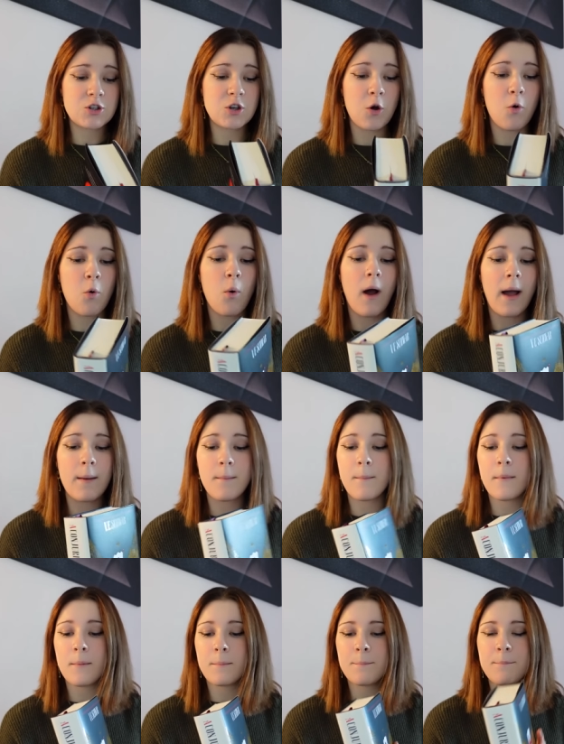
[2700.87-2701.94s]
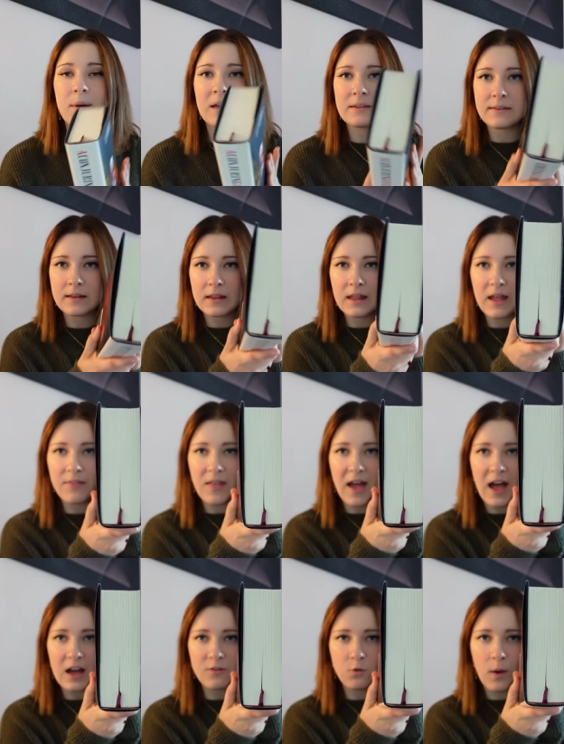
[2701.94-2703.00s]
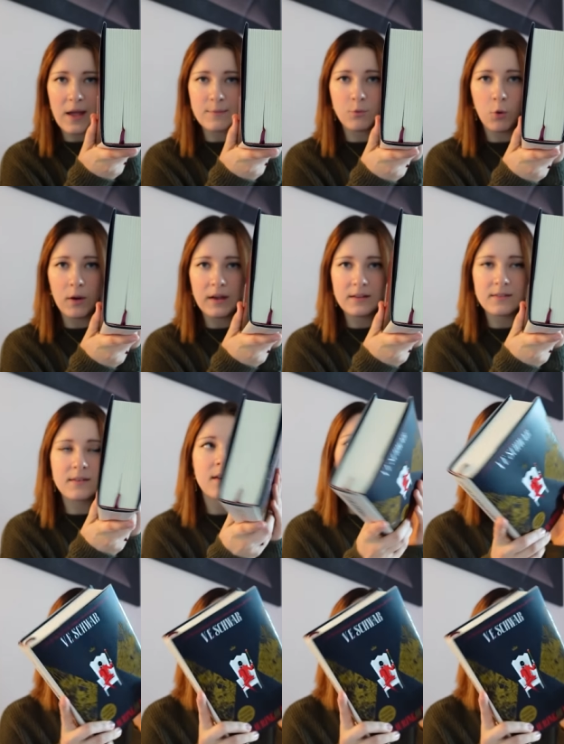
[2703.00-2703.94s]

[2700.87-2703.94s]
So I'm basically at the halfway point